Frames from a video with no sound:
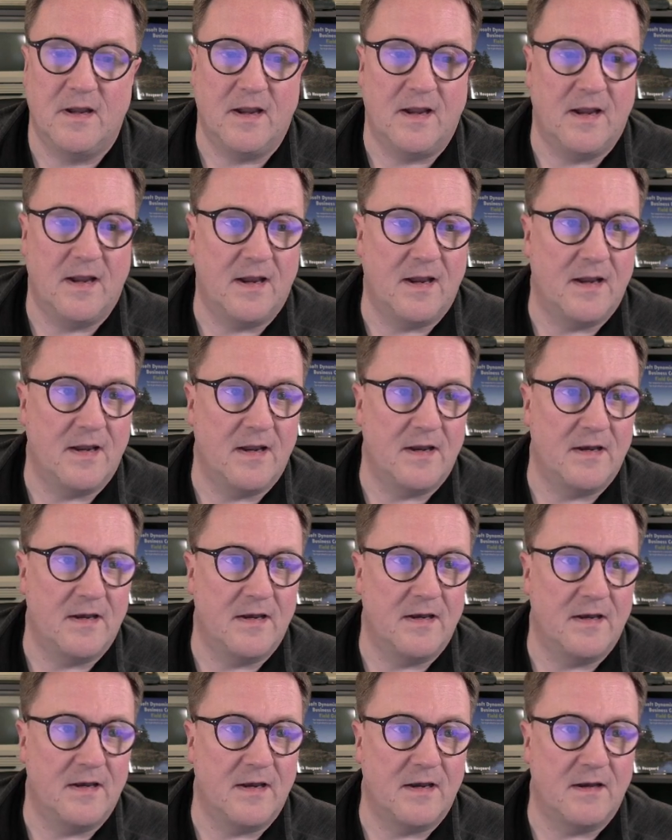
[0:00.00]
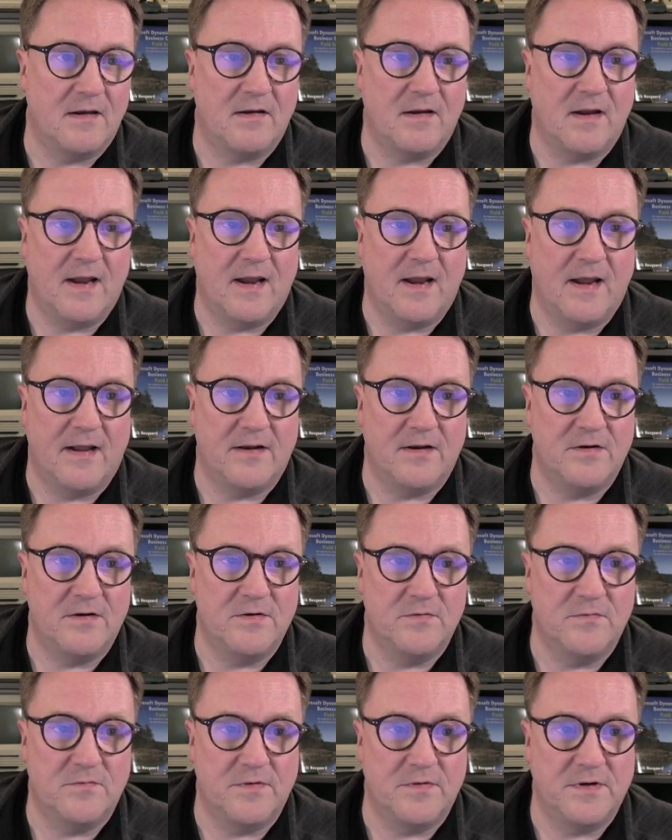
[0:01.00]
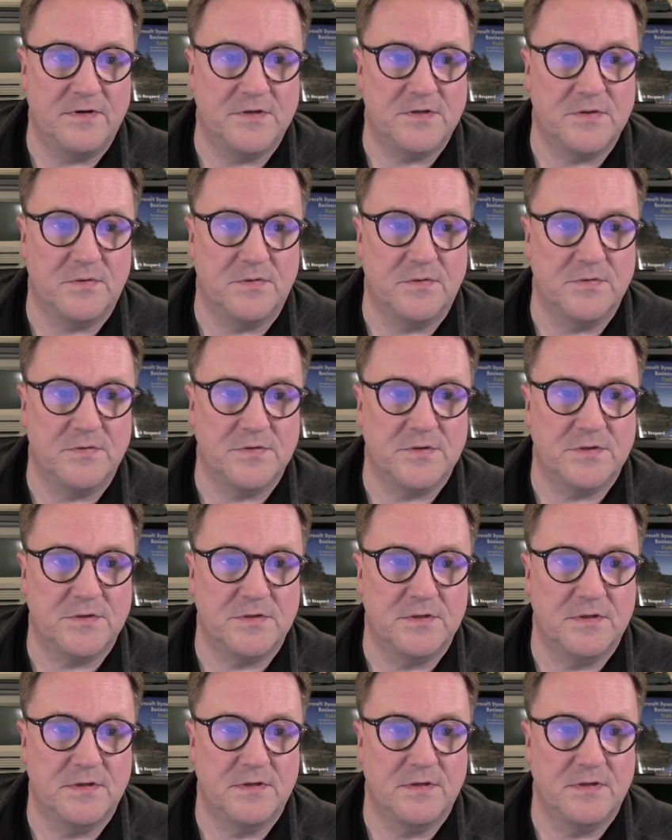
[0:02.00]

and add a new resource